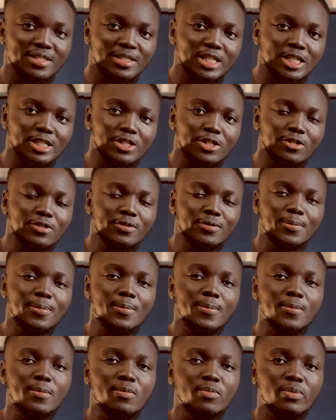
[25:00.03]
nature.
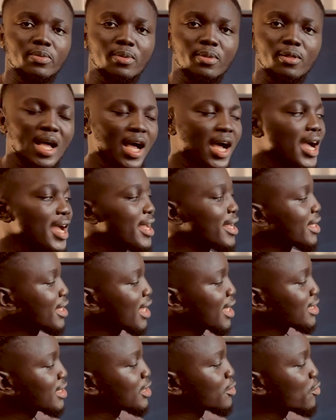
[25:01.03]
And in
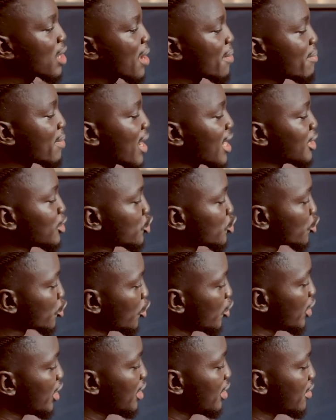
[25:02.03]
cases whereby
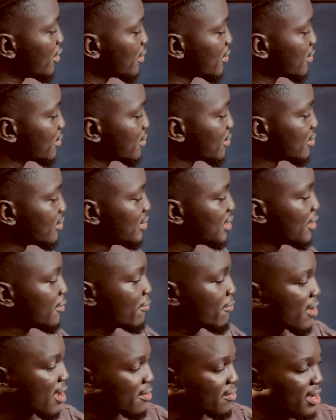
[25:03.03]
truly the
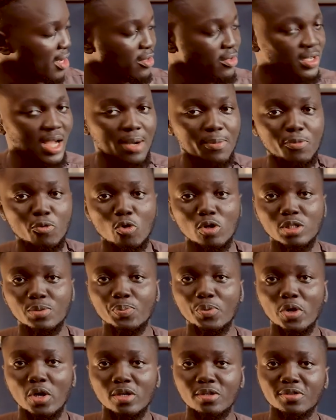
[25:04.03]
fair value gap was
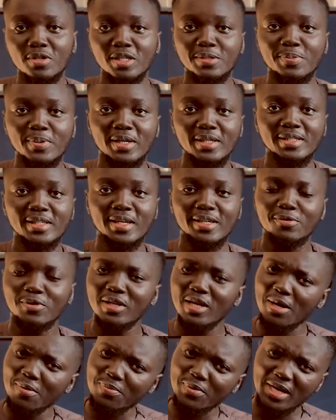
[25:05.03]
purely respected
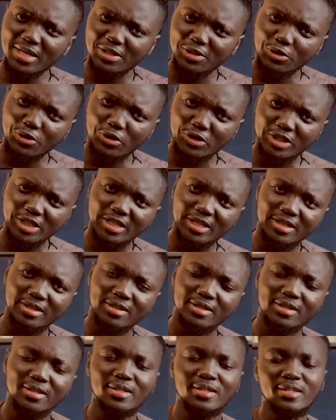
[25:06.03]
without price touching
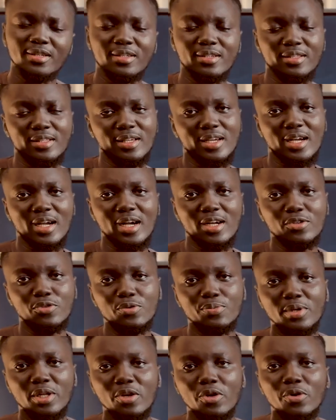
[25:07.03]
the candle
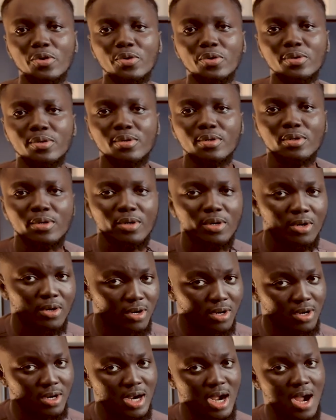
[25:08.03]
below
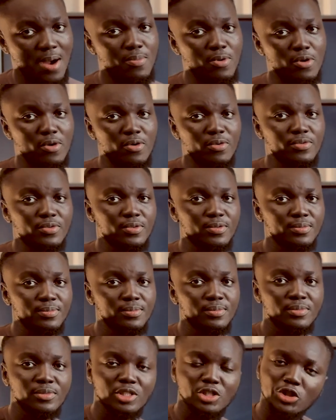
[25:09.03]
or above,
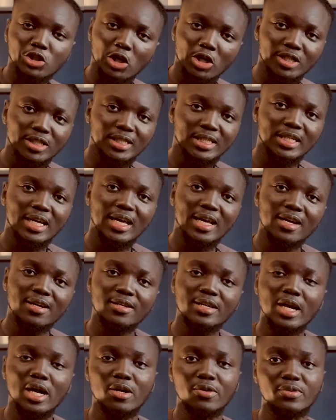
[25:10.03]
just the
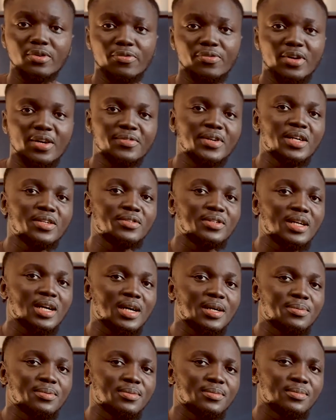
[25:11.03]
area of the fair value
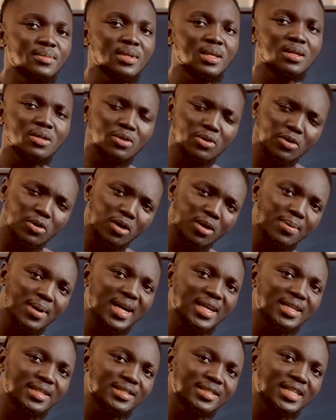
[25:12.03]
gap, go back
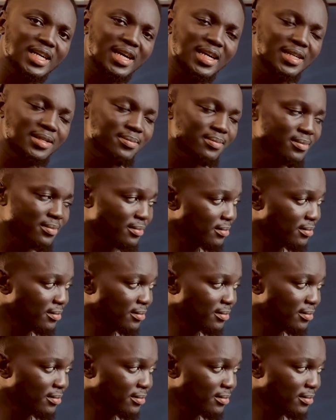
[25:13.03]
in time,